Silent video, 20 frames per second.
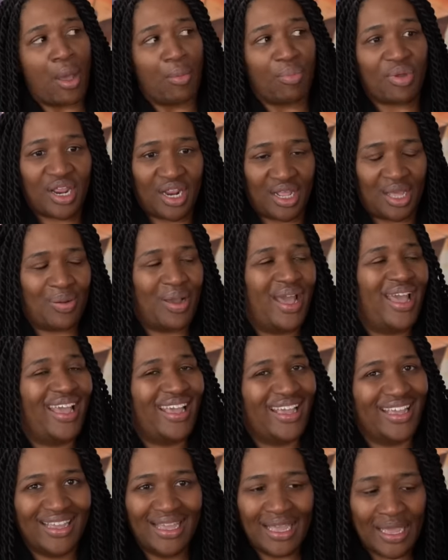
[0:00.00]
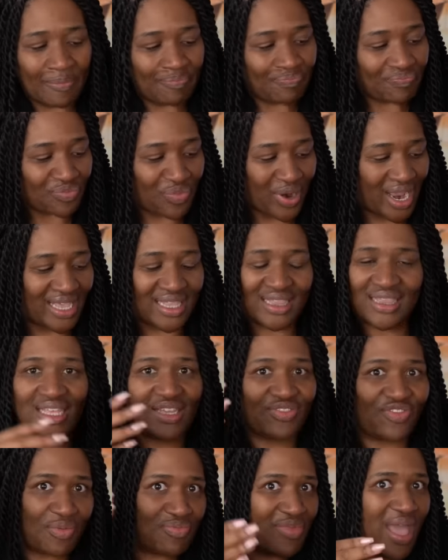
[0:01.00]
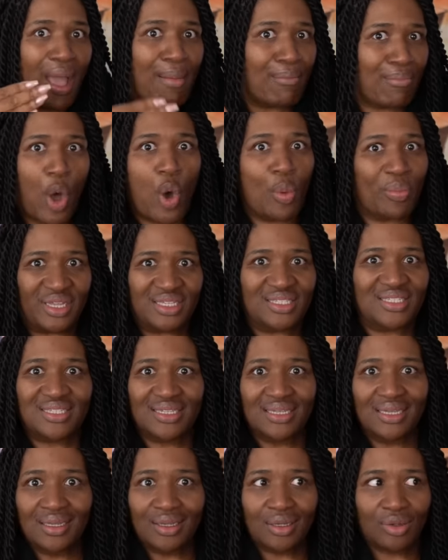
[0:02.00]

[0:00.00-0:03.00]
But anyway, right, from that moment,